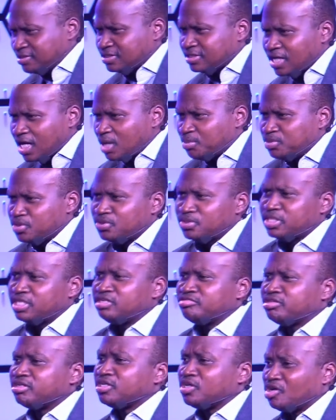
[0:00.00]
time you
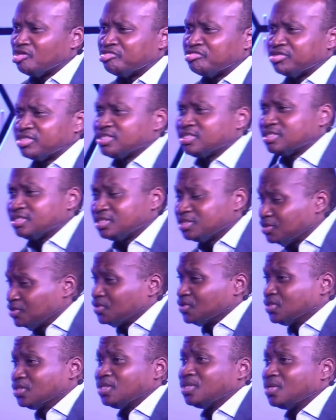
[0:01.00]
give an offering, do you
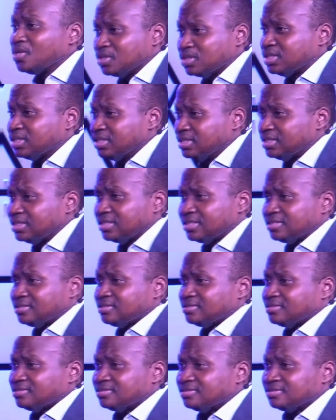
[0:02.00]
know the Lord sees it?
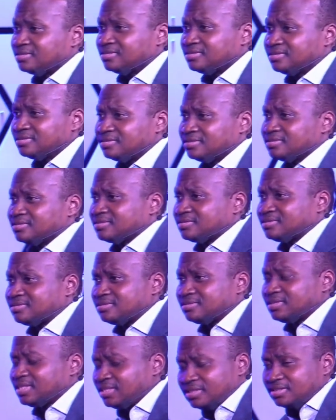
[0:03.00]

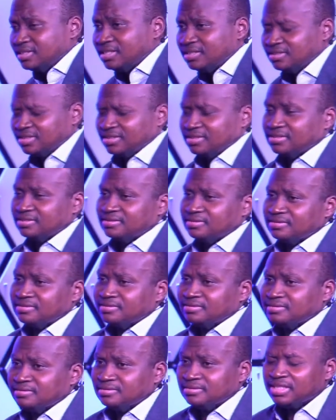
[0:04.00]
He sees it.
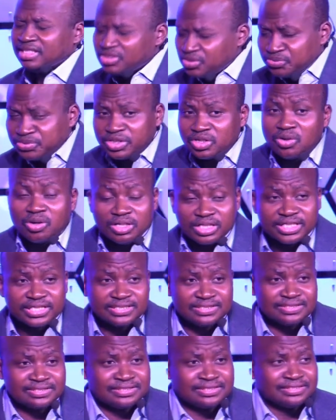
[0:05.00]
It's recorded.
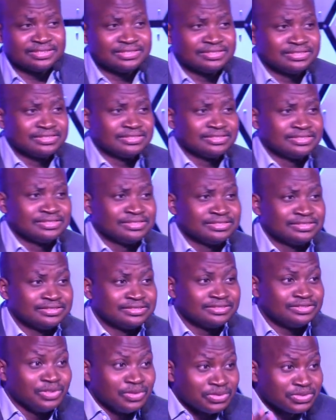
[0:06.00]

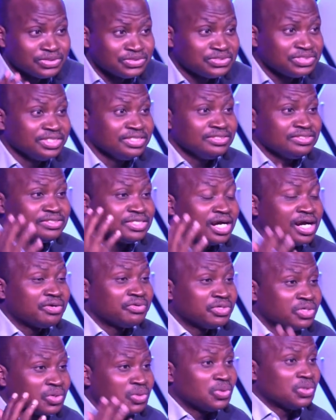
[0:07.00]
Those things are
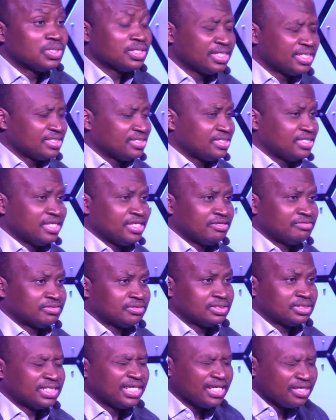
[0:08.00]
recorded in heaven.
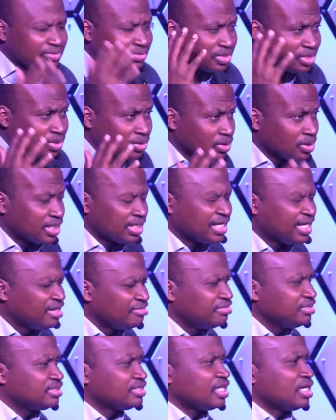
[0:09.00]
They are recorded.
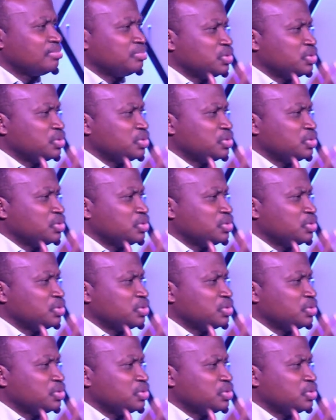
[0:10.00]
Every time